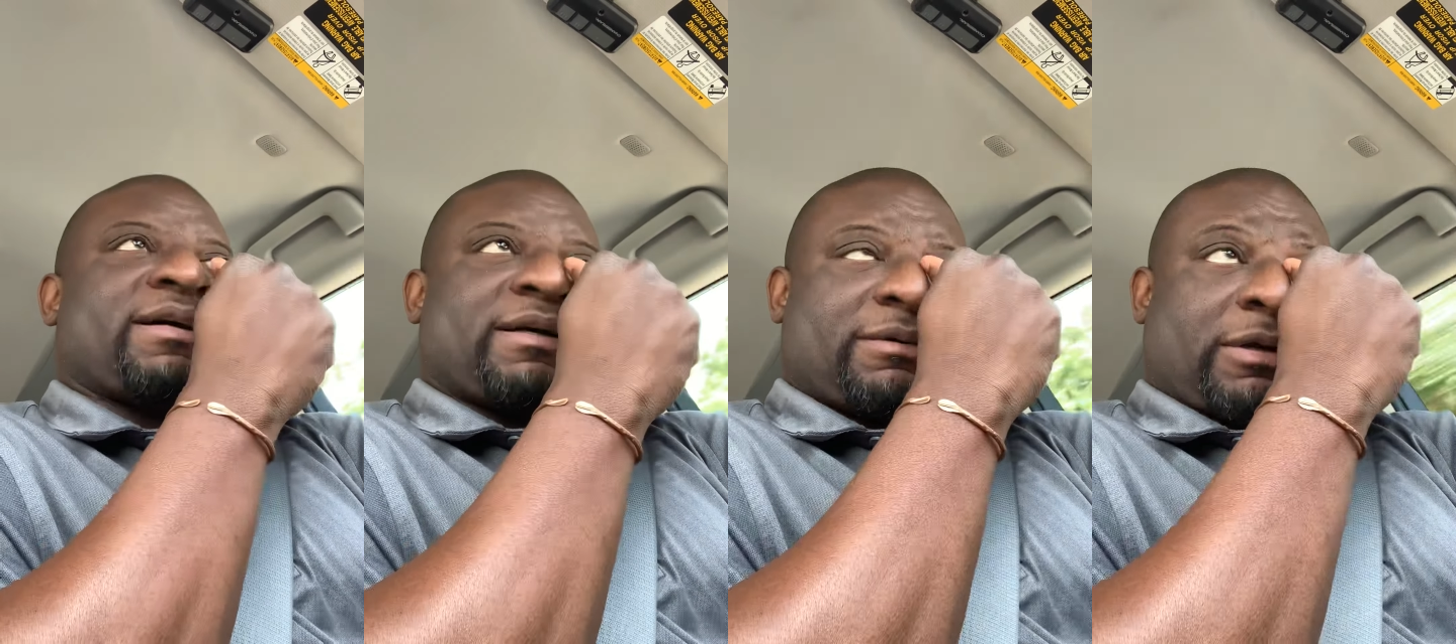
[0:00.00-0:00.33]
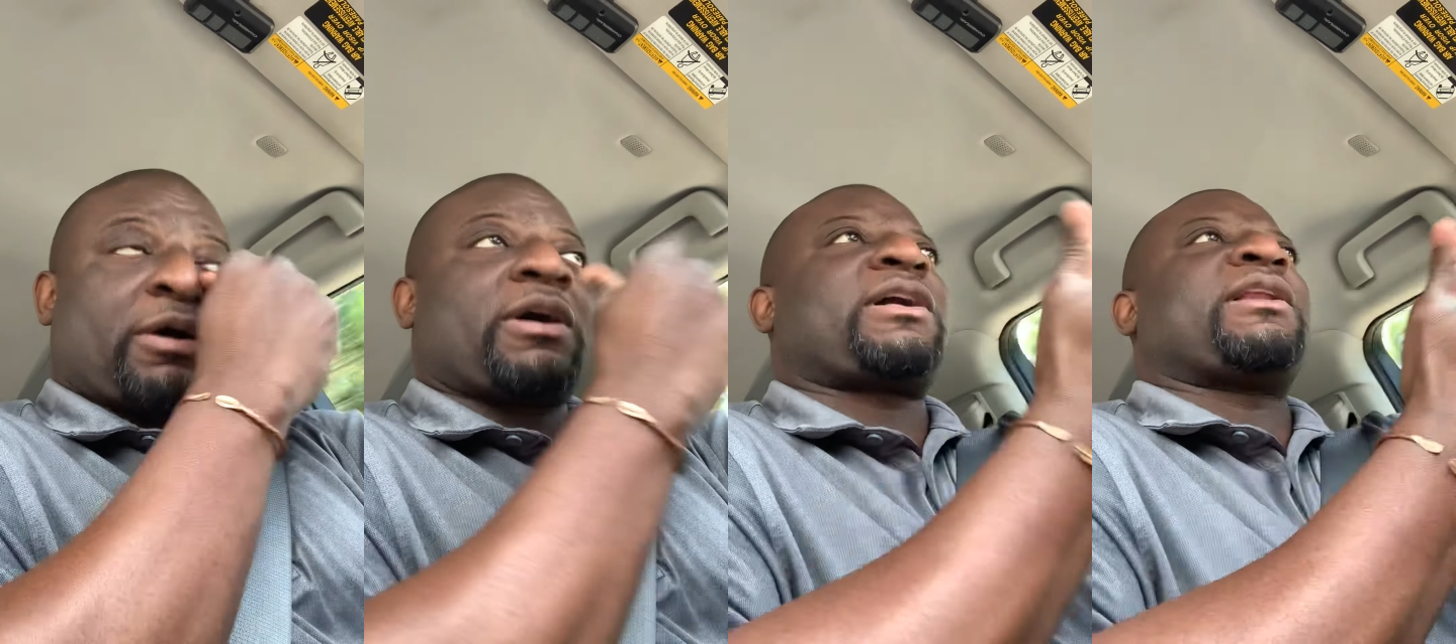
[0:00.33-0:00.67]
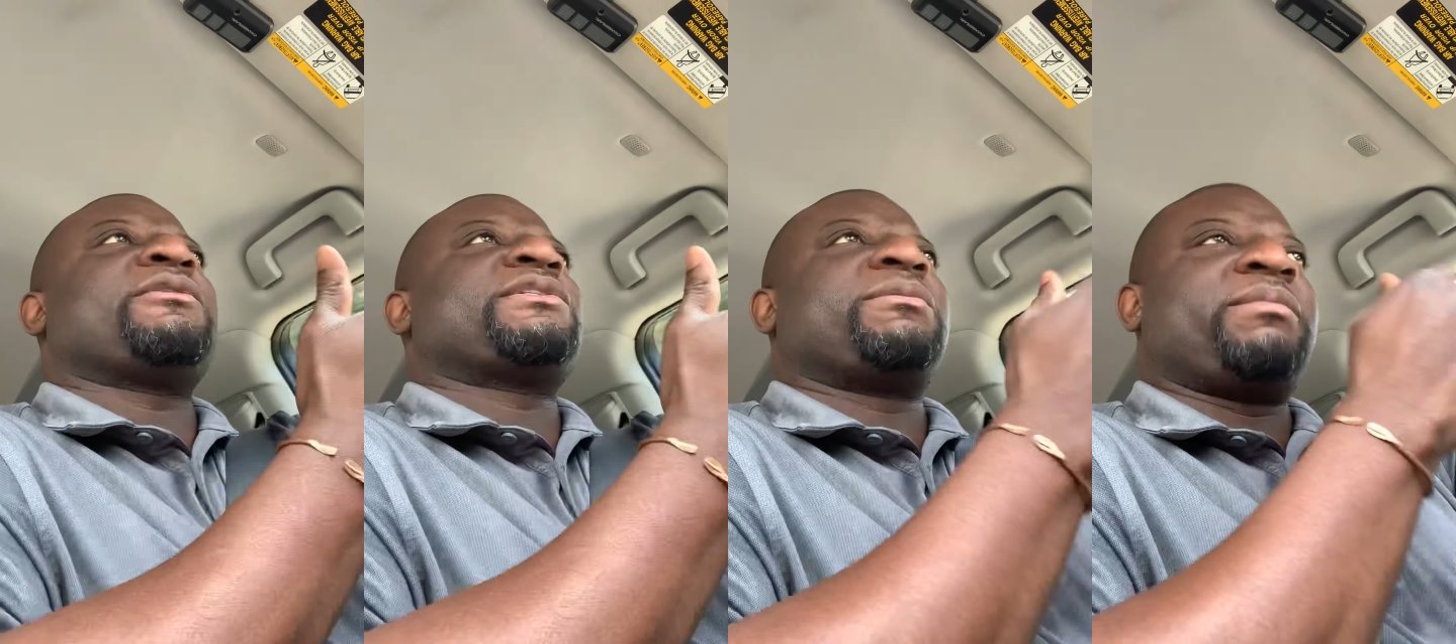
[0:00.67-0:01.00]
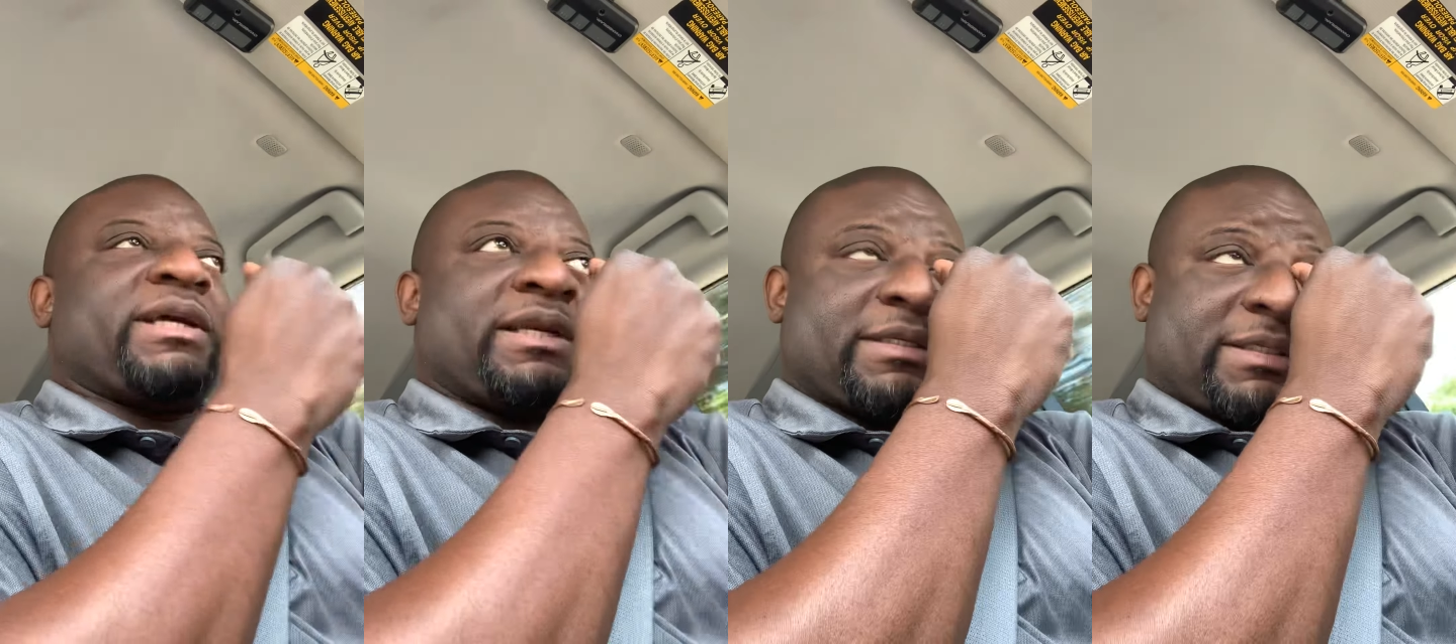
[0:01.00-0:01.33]
uh, close to
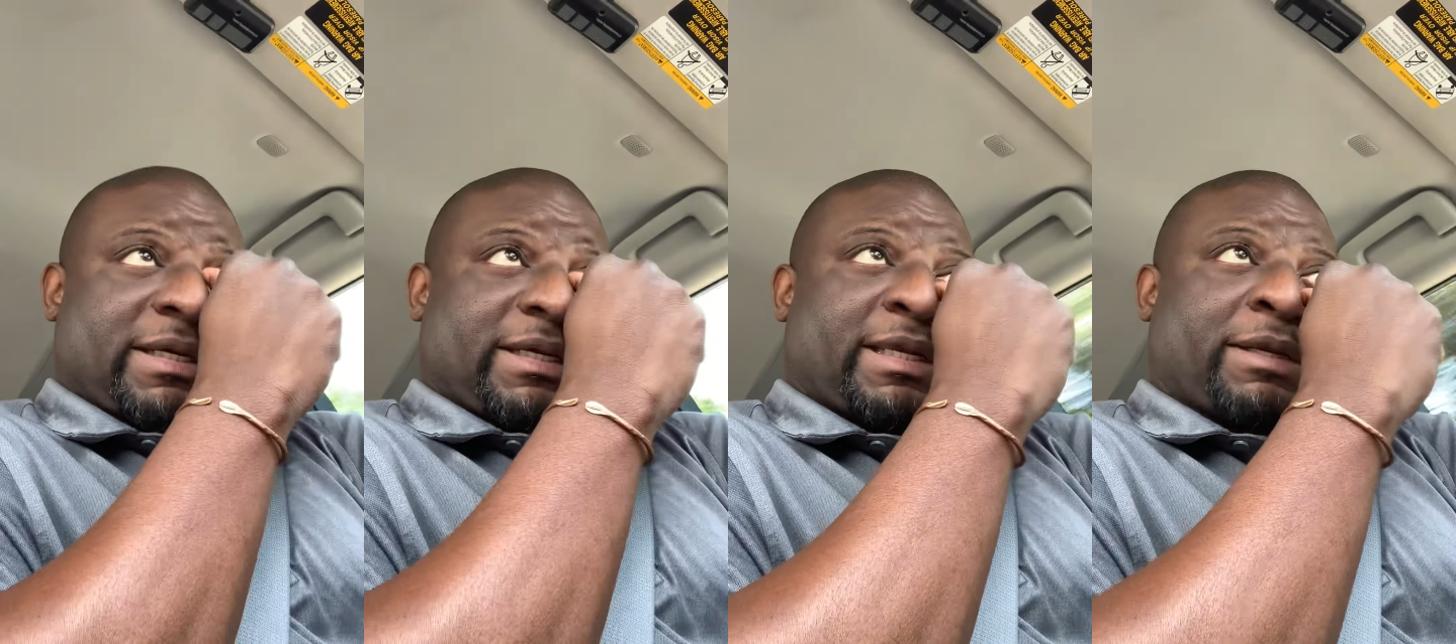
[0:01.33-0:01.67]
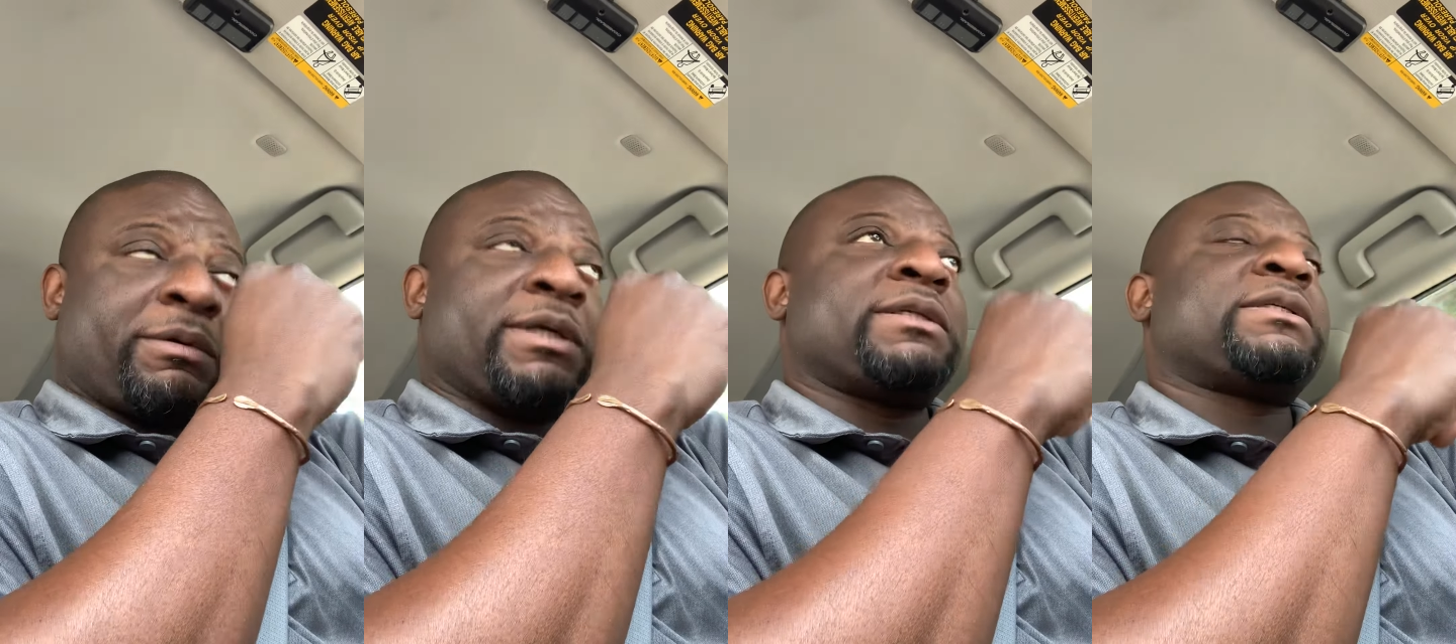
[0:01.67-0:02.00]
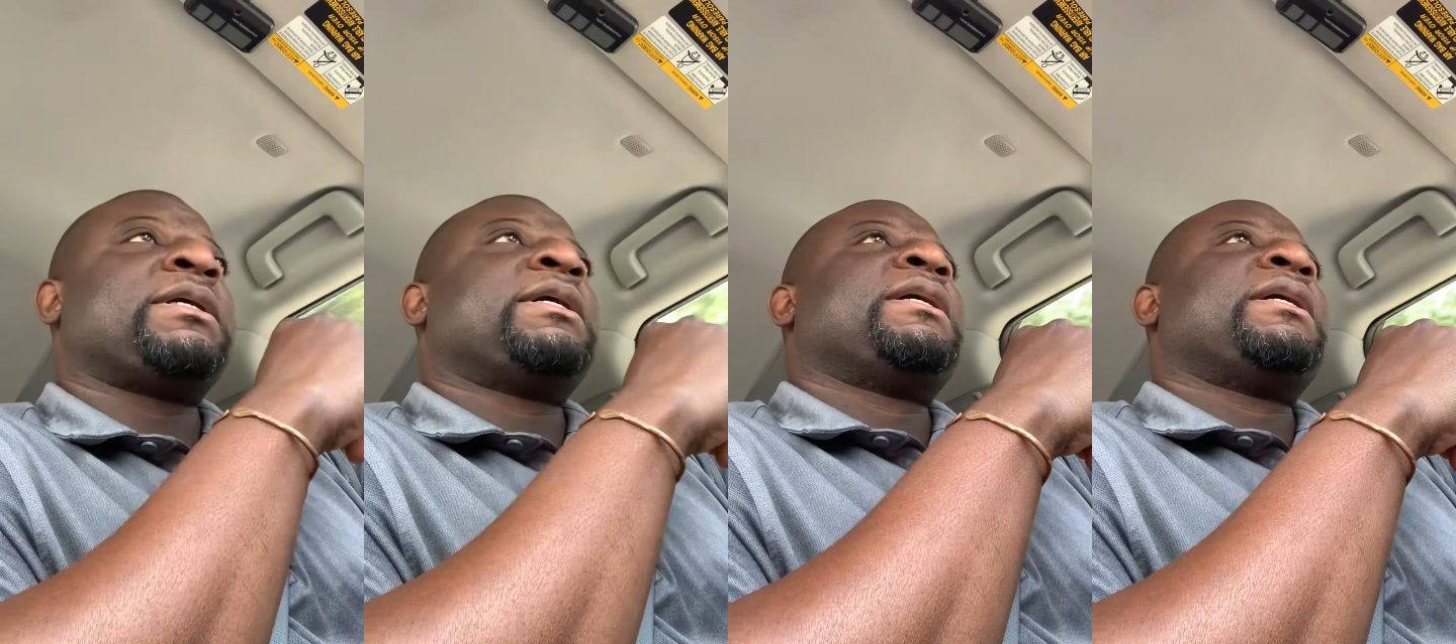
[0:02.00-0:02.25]
being in sync, anyways.